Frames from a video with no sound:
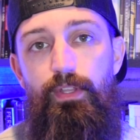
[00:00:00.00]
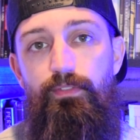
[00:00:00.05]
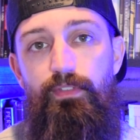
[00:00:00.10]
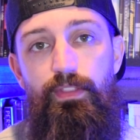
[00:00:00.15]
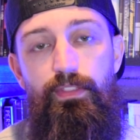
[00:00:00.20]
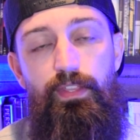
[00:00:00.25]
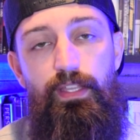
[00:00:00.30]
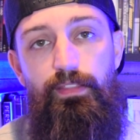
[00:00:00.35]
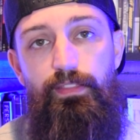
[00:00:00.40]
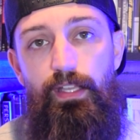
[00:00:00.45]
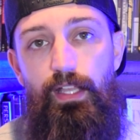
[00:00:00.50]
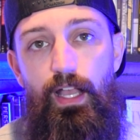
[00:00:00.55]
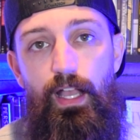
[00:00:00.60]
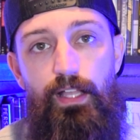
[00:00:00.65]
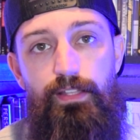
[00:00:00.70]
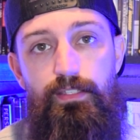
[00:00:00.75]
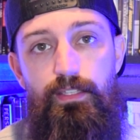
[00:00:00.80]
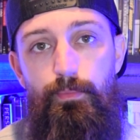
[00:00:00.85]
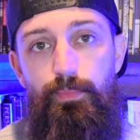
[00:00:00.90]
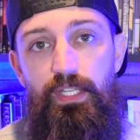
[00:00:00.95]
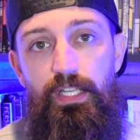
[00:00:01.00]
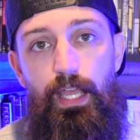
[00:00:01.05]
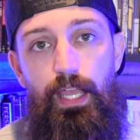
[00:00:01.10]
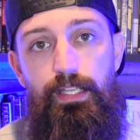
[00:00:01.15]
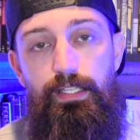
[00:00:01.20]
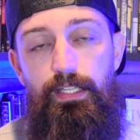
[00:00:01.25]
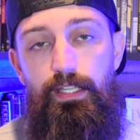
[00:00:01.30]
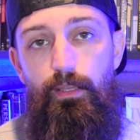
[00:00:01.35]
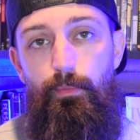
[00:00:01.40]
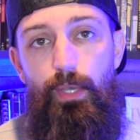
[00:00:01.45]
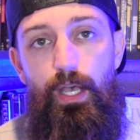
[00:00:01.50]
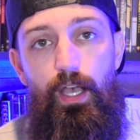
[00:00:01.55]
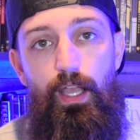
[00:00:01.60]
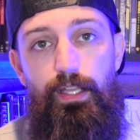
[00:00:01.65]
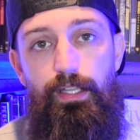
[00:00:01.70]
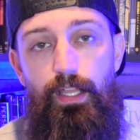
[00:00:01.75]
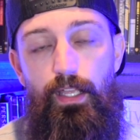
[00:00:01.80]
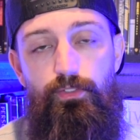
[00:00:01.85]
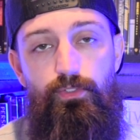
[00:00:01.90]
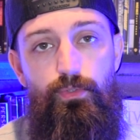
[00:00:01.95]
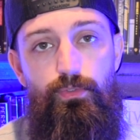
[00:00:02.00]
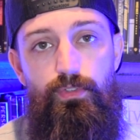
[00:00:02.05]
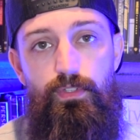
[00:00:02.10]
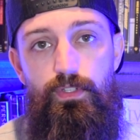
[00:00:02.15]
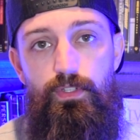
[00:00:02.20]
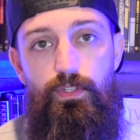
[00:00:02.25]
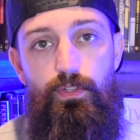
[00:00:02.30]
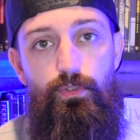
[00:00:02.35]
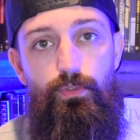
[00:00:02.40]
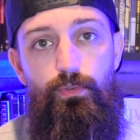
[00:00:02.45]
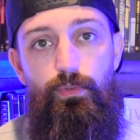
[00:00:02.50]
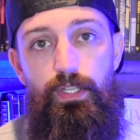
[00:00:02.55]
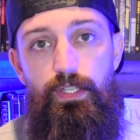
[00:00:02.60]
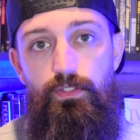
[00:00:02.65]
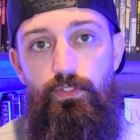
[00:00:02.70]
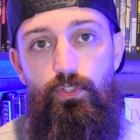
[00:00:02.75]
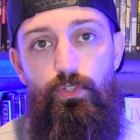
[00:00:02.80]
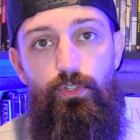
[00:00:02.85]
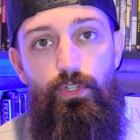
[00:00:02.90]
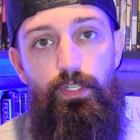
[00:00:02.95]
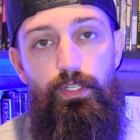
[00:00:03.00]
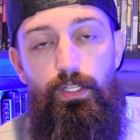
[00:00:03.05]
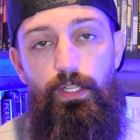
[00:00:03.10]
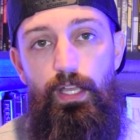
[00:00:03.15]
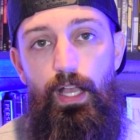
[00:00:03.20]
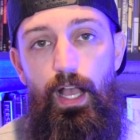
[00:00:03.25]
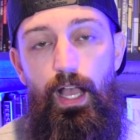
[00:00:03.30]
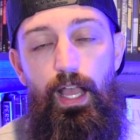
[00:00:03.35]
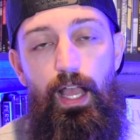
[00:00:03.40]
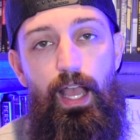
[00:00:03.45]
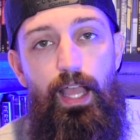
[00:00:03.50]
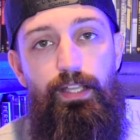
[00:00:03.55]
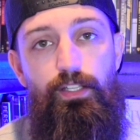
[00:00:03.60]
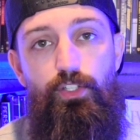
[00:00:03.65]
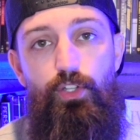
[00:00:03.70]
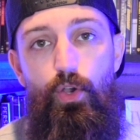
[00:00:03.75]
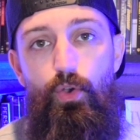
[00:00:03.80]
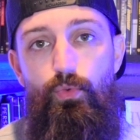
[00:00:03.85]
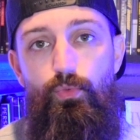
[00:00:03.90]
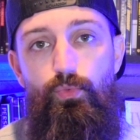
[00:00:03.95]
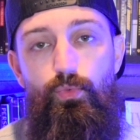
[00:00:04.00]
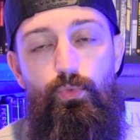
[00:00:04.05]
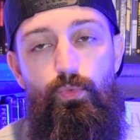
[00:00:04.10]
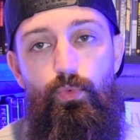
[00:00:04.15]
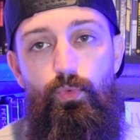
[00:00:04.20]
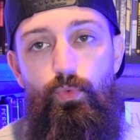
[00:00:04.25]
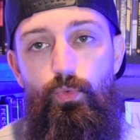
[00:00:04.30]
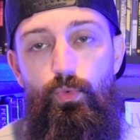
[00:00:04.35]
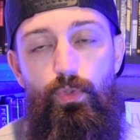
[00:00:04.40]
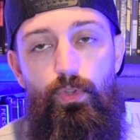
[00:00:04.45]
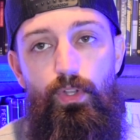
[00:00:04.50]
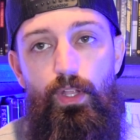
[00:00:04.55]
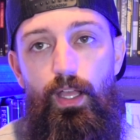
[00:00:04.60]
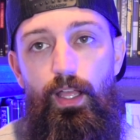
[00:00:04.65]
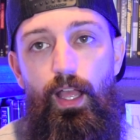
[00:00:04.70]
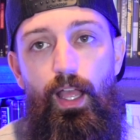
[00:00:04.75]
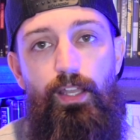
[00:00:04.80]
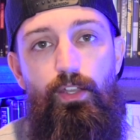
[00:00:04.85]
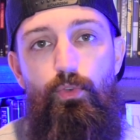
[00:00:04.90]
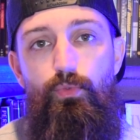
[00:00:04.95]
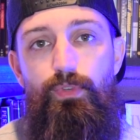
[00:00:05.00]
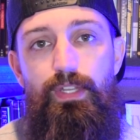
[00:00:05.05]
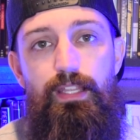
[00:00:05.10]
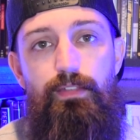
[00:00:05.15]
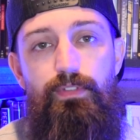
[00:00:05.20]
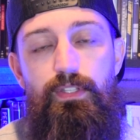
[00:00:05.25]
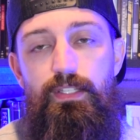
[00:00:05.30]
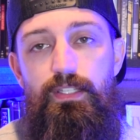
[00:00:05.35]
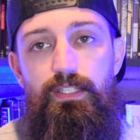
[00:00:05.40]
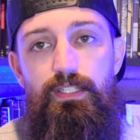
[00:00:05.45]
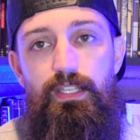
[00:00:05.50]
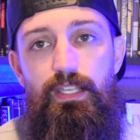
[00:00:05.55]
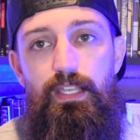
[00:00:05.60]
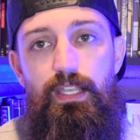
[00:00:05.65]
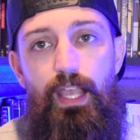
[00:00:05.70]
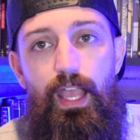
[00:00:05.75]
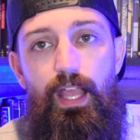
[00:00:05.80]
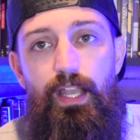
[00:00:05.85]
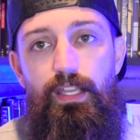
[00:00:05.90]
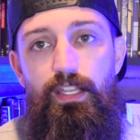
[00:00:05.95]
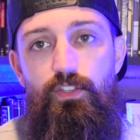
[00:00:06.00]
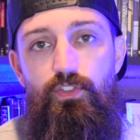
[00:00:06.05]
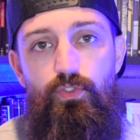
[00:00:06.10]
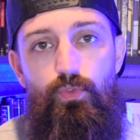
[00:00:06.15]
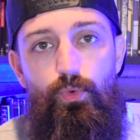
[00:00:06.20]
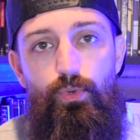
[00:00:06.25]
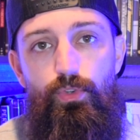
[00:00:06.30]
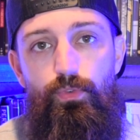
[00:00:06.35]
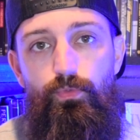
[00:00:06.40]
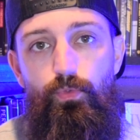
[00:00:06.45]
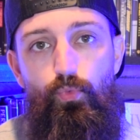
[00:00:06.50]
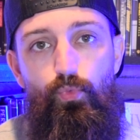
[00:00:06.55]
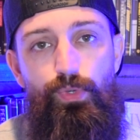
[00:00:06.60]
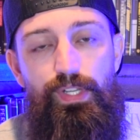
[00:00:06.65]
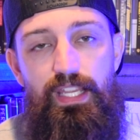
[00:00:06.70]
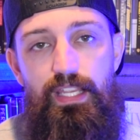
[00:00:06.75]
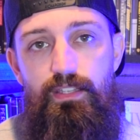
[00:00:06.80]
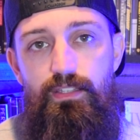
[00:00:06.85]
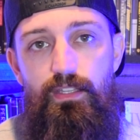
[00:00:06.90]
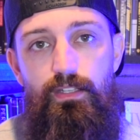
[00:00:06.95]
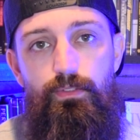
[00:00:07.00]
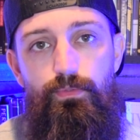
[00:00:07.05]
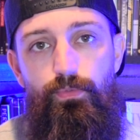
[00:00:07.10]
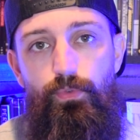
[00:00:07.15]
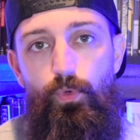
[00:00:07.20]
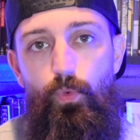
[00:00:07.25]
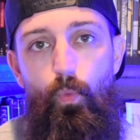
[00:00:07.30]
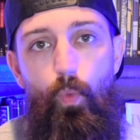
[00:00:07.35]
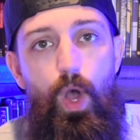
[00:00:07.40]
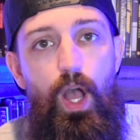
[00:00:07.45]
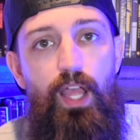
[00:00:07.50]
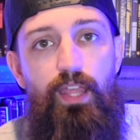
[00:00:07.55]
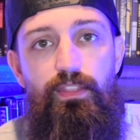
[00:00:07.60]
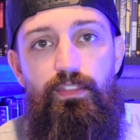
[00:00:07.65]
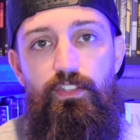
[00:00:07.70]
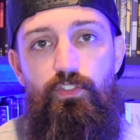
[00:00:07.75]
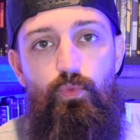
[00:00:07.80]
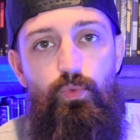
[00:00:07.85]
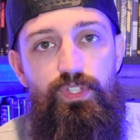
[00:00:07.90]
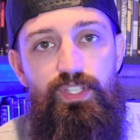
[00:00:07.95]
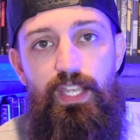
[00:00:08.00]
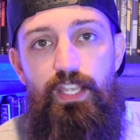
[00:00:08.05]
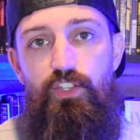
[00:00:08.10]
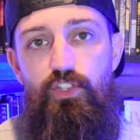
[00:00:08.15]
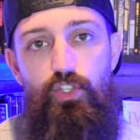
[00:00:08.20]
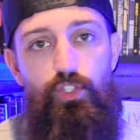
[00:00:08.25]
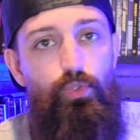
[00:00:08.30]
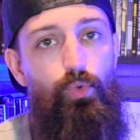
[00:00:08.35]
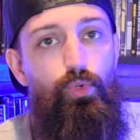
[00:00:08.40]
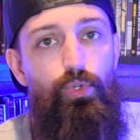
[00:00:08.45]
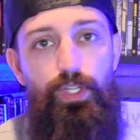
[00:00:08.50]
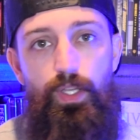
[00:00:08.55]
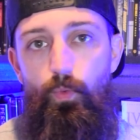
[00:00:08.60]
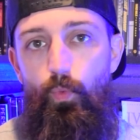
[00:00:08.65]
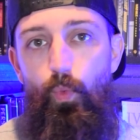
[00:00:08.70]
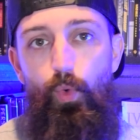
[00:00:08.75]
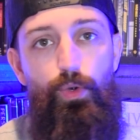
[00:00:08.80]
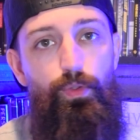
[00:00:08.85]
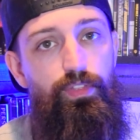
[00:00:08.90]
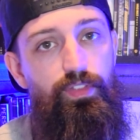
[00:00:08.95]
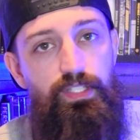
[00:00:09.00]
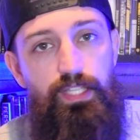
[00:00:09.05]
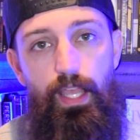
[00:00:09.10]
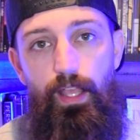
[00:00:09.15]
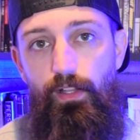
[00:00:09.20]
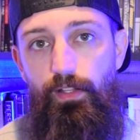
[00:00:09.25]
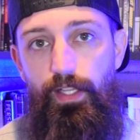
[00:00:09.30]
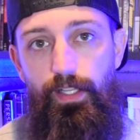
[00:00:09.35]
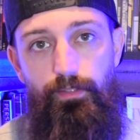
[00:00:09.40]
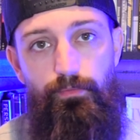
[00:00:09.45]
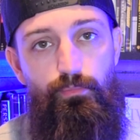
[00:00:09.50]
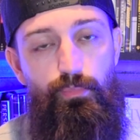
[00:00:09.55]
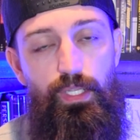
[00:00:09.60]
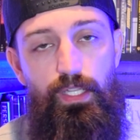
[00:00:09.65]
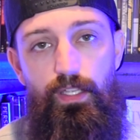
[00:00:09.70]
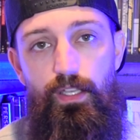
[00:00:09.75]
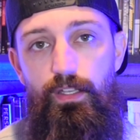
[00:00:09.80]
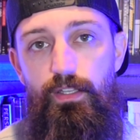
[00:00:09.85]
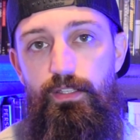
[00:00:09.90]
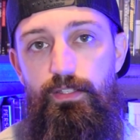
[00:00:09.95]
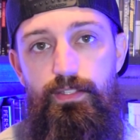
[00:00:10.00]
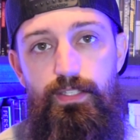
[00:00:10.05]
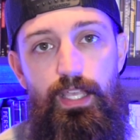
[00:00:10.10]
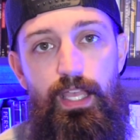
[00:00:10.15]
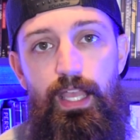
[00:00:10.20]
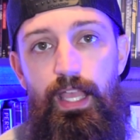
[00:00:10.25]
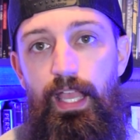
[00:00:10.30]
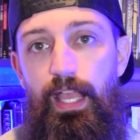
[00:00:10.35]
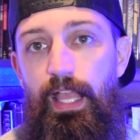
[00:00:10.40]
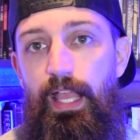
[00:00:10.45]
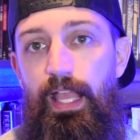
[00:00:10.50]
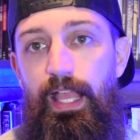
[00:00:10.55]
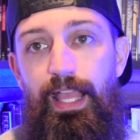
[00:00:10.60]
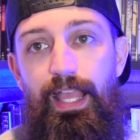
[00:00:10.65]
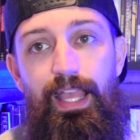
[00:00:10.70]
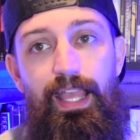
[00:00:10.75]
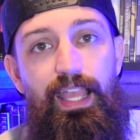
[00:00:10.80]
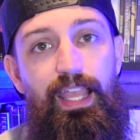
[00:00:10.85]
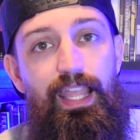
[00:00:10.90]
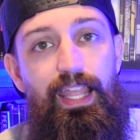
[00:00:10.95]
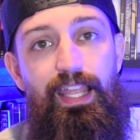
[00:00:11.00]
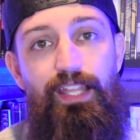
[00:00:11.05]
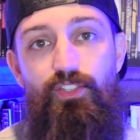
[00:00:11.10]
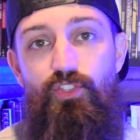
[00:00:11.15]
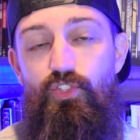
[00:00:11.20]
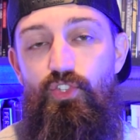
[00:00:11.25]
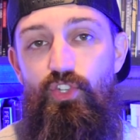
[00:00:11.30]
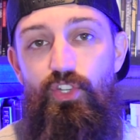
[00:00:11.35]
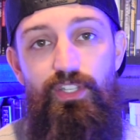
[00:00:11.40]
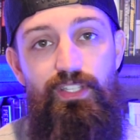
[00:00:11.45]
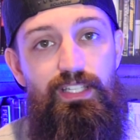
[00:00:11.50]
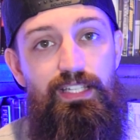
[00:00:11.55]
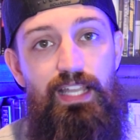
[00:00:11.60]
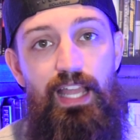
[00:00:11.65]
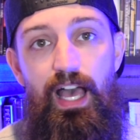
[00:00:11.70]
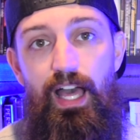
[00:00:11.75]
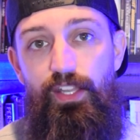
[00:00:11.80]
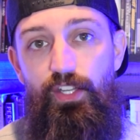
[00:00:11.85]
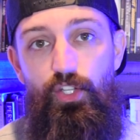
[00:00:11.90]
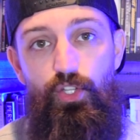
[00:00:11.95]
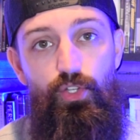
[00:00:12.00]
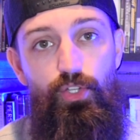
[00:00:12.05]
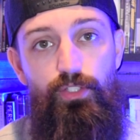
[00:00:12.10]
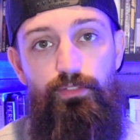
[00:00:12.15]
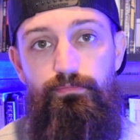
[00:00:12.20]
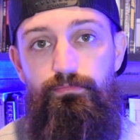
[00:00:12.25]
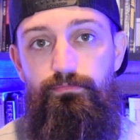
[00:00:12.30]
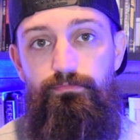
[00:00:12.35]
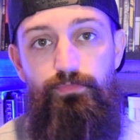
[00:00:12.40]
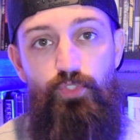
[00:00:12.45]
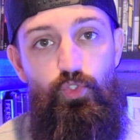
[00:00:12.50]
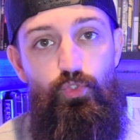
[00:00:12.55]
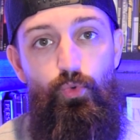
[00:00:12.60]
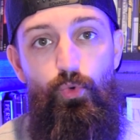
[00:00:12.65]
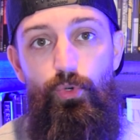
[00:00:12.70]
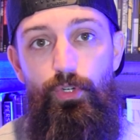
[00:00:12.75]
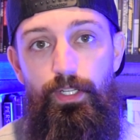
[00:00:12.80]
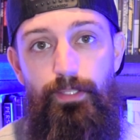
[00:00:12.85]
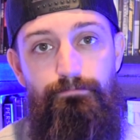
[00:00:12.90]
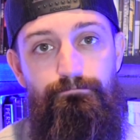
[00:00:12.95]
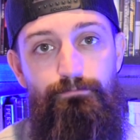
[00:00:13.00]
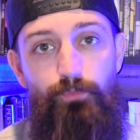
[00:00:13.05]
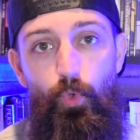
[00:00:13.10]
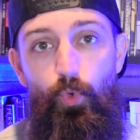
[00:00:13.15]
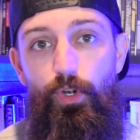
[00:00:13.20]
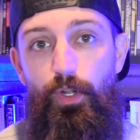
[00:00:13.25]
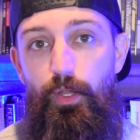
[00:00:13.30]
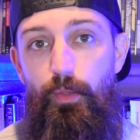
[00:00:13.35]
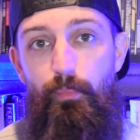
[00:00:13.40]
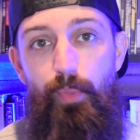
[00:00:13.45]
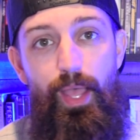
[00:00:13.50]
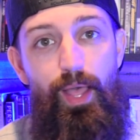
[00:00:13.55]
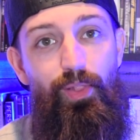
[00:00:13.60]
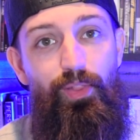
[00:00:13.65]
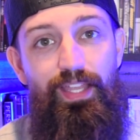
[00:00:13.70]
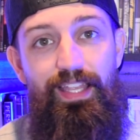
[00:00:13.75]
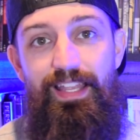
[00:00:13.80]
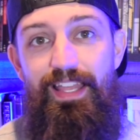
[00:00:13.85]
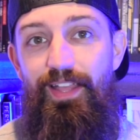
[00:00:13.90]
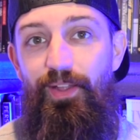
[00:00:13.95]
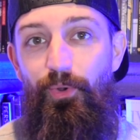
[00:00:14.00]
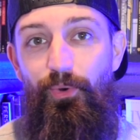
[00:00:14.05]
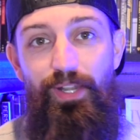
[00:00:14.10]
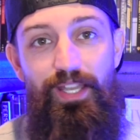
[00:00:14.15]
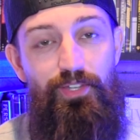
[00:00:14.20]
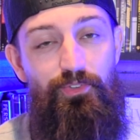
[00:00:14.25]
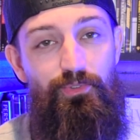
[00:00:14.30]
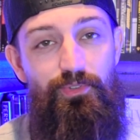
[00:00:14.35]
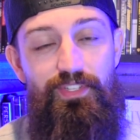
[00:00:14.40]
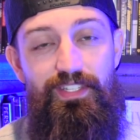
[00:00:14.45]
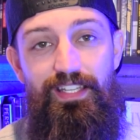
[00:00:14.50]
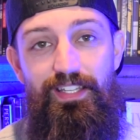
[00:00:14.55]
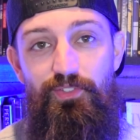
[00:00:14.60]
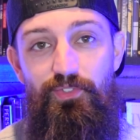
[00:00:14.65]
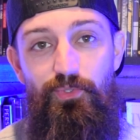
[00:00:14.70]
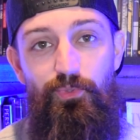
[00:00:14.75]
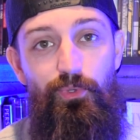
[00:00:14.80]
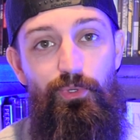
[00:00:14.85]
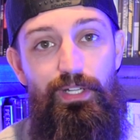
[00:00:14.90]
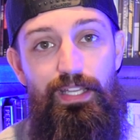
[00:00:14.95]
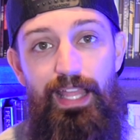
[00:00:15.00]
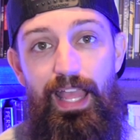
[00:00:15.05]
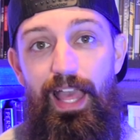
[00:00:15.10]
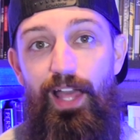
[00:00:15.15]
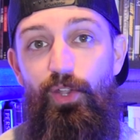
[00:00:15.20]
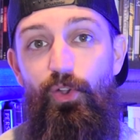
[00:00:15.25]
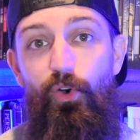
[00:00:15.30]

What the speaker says: even think the concept and idea behind Exorcist 2 is good. I don't even see any sort of reason for why this was a story worth telling, because it's just not a good story or a compelling or interesting story at